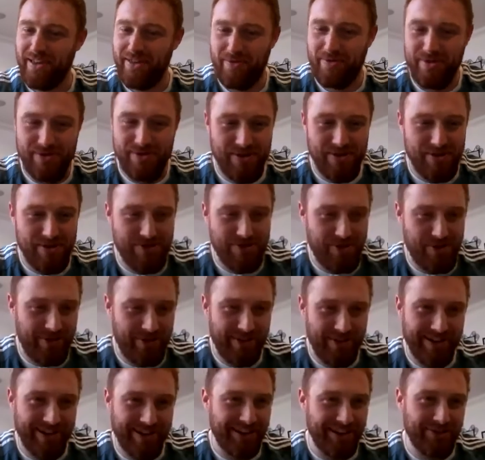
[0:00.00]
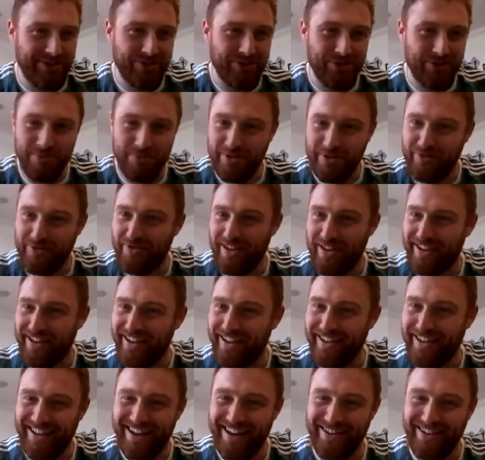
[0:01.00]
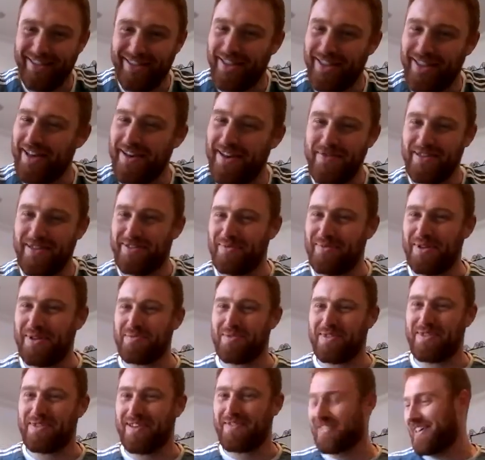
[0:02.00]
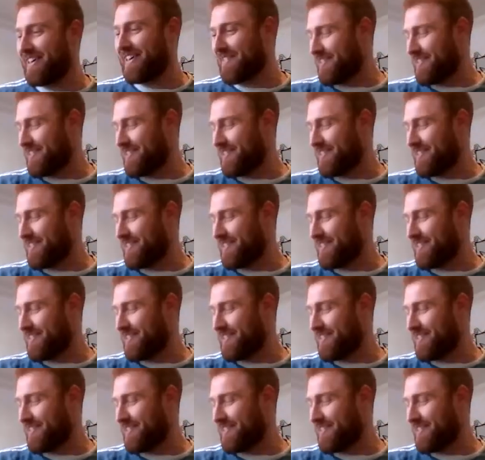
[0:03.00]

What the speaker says: which is just like a normal thing in our lives at the minute, nevertheless,